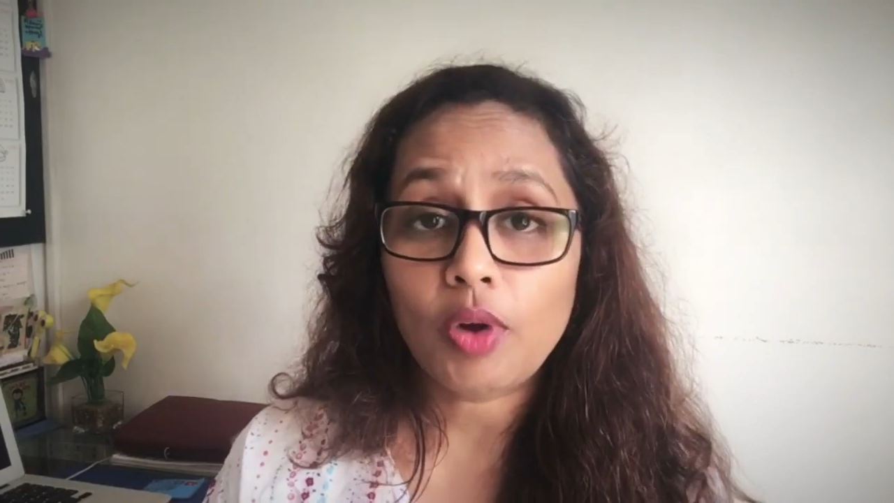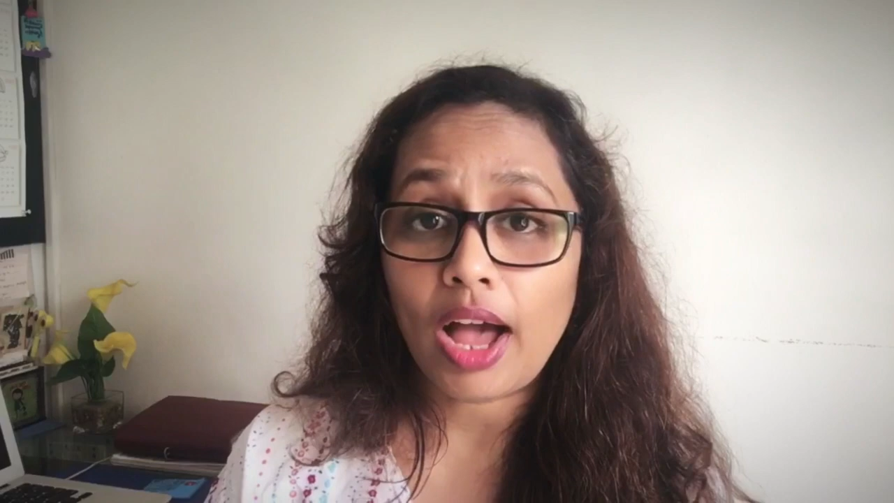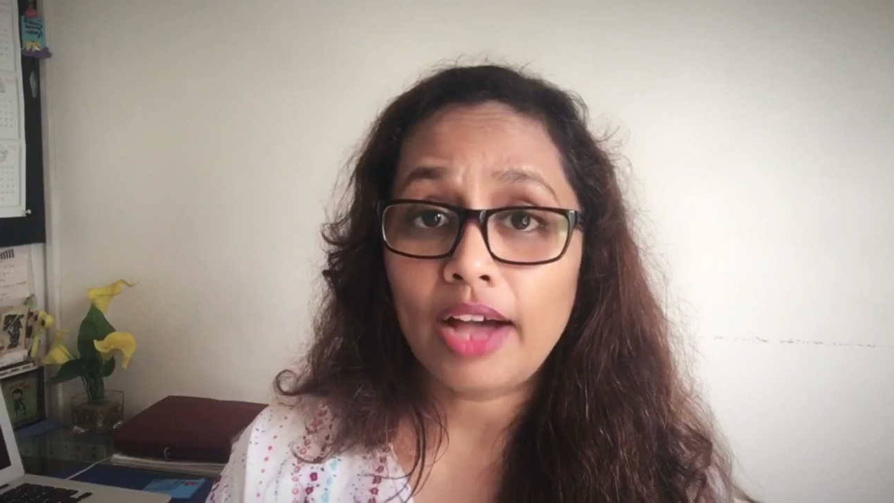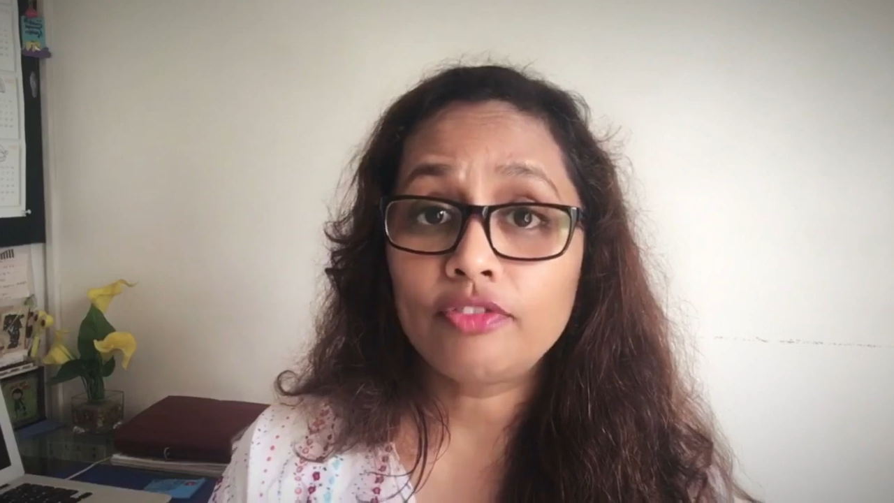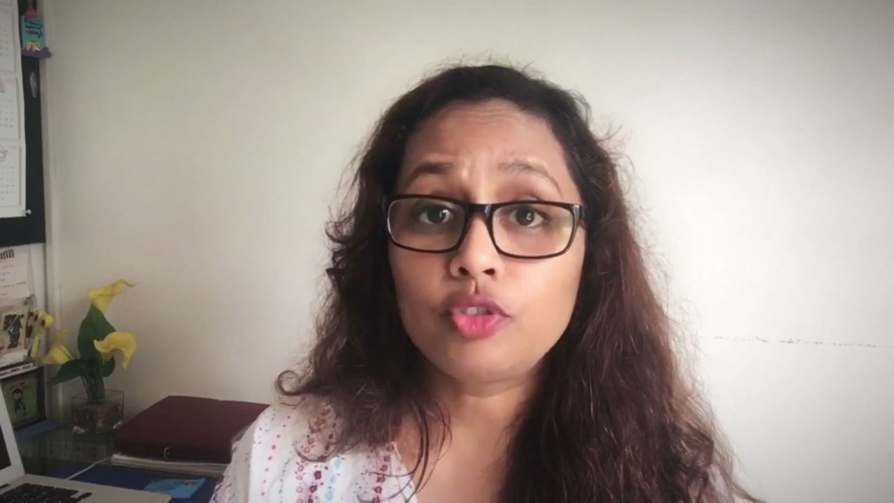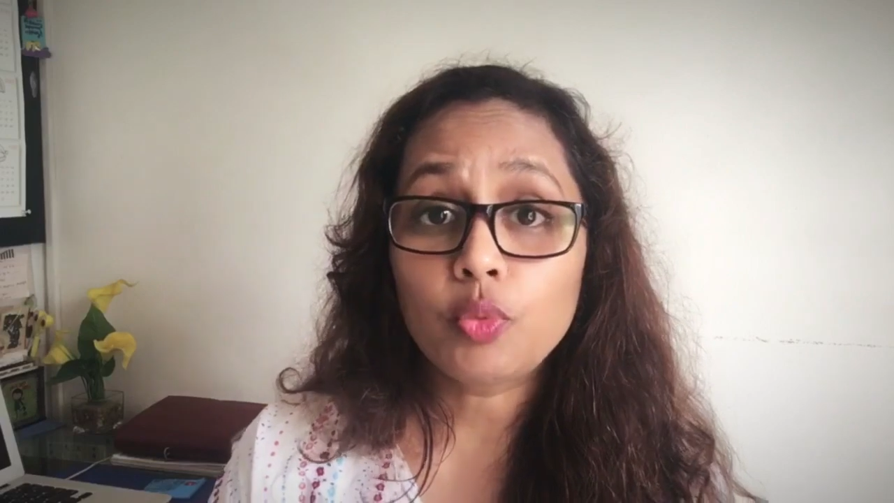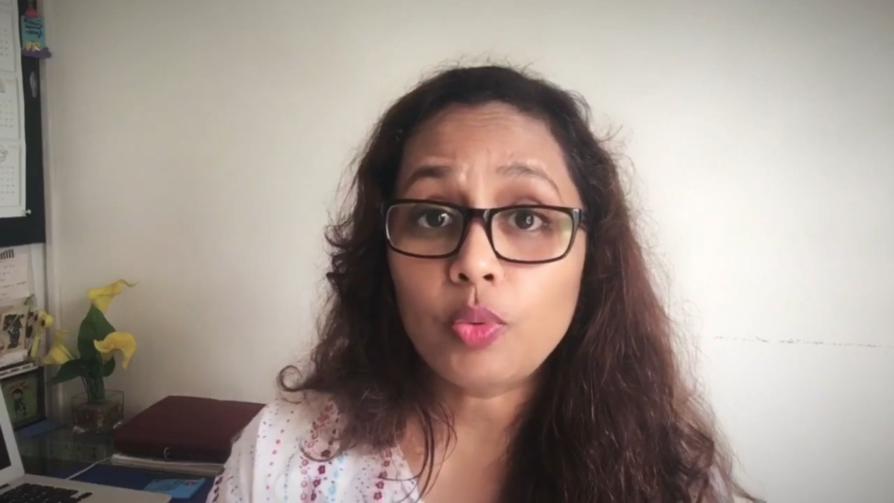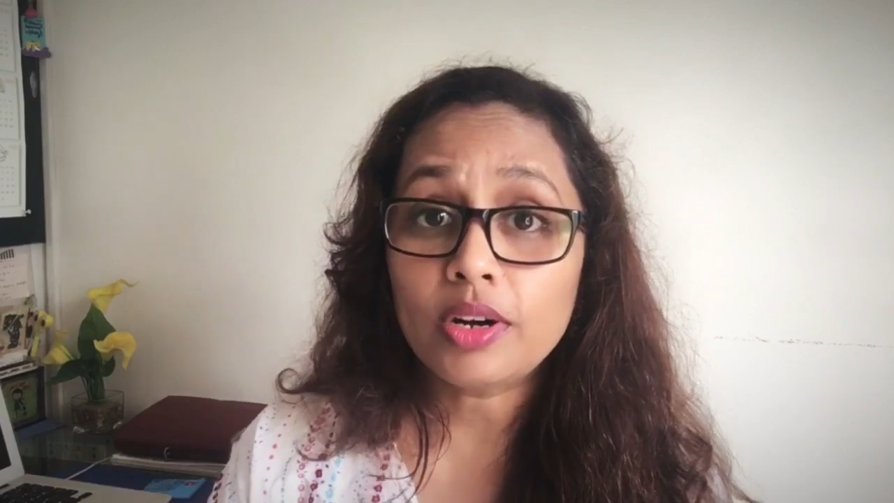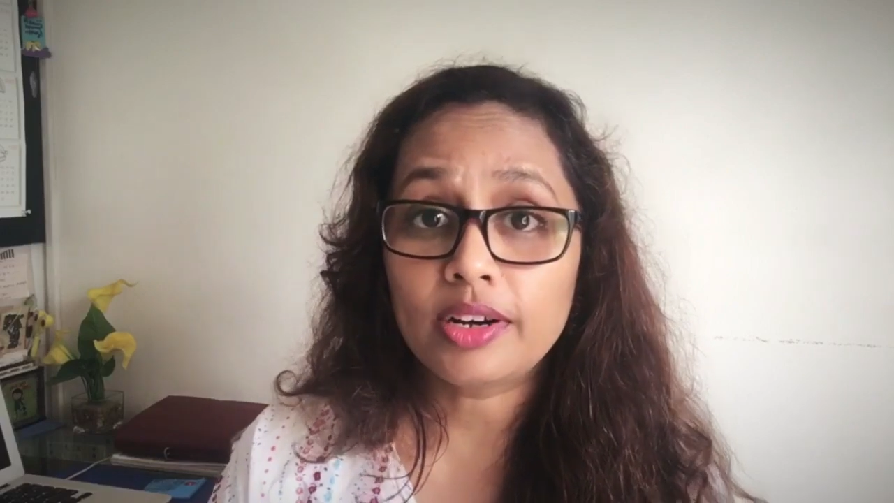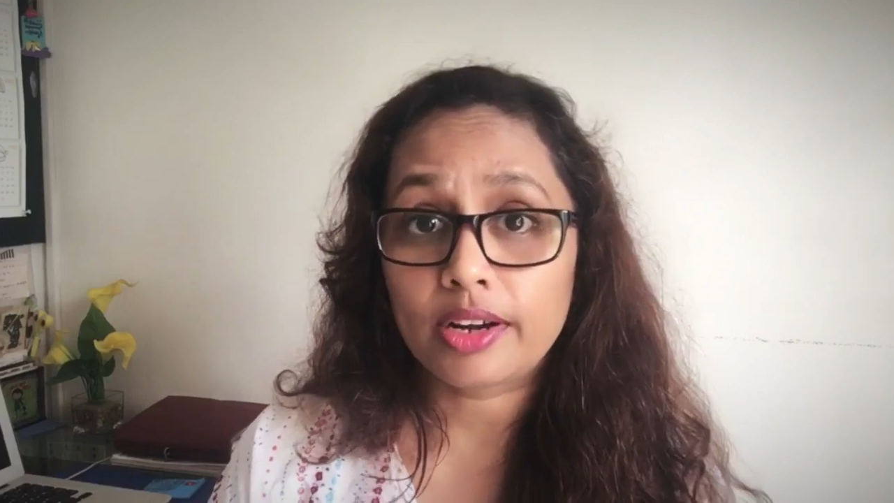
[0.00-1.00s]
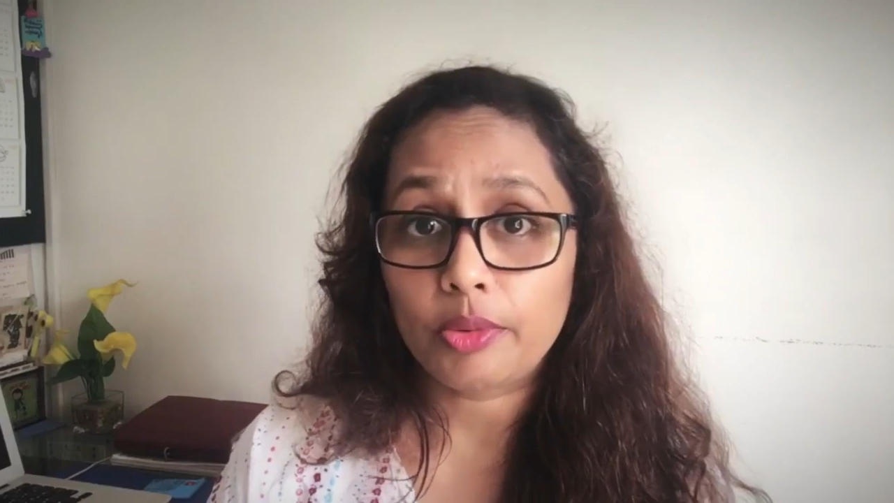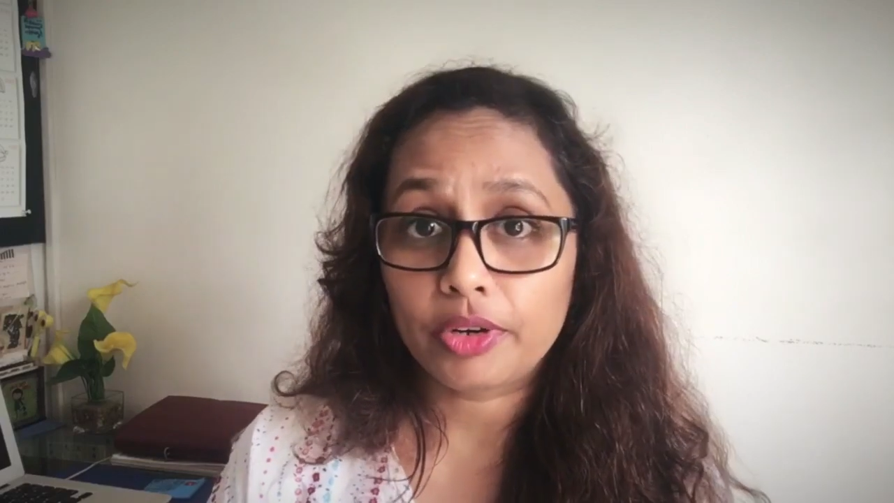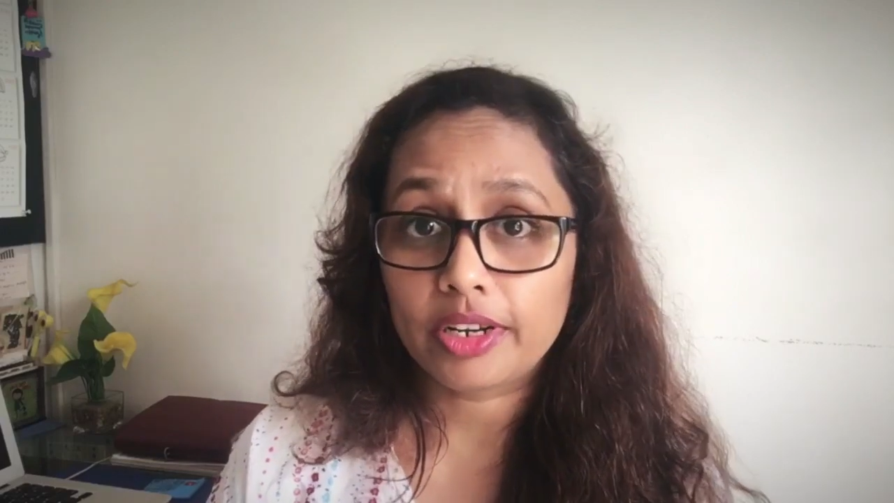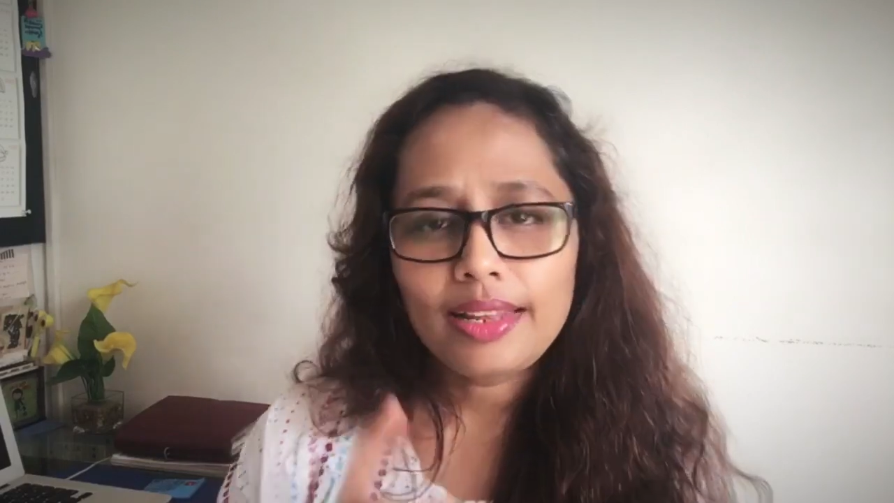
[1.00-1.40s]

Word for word: have to work around it.